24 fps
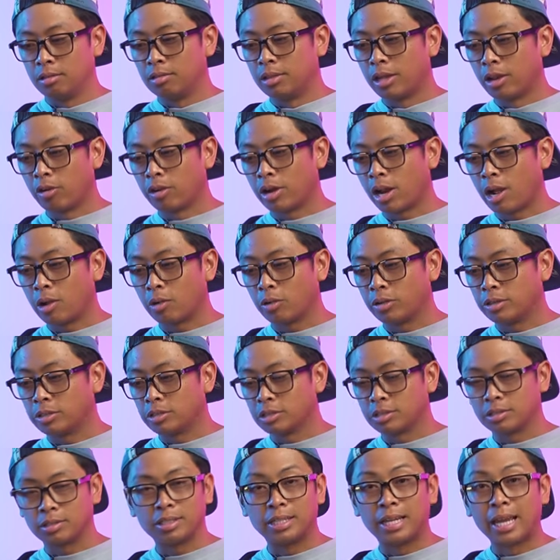they're now
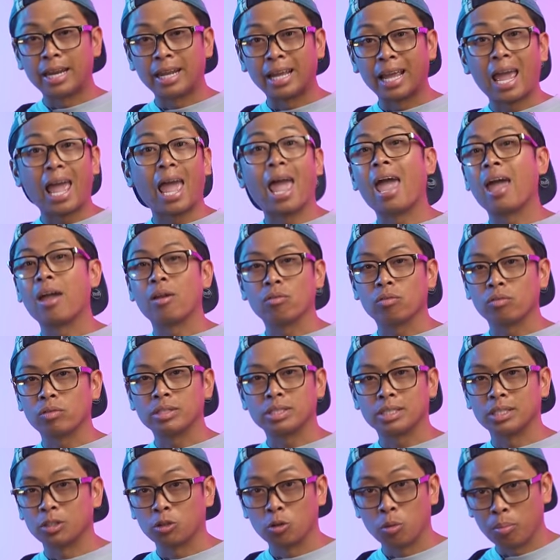just getting every
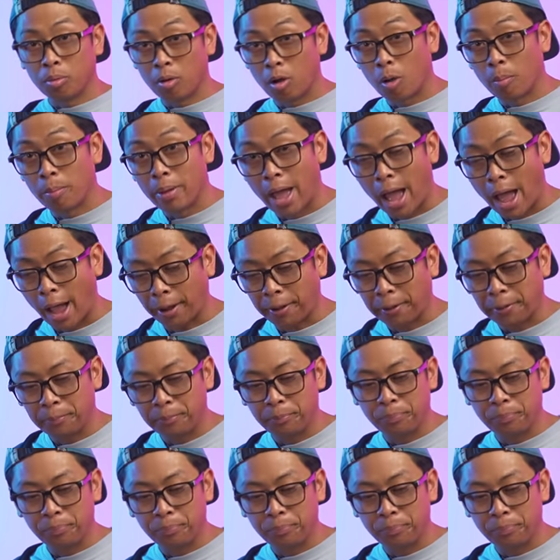single ball back.